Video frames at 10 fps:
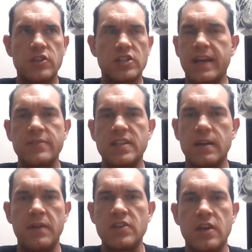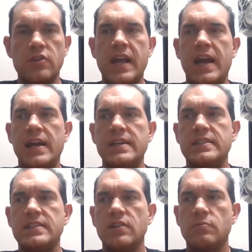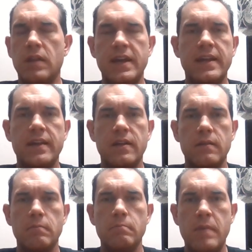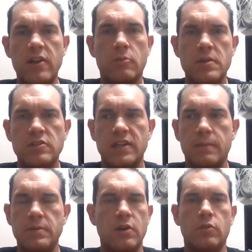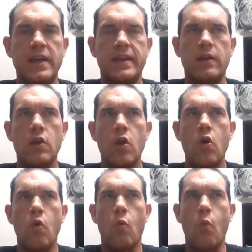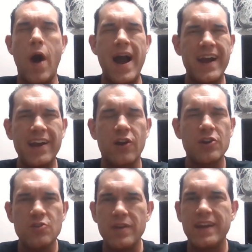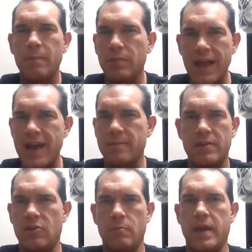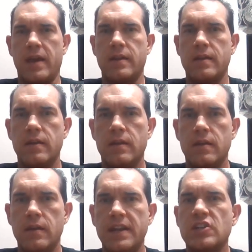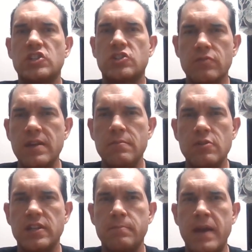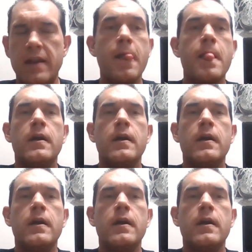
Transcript: just like I've said about the other guys playing metal music but don't like it, why are you in a black metal band? An extreme music band.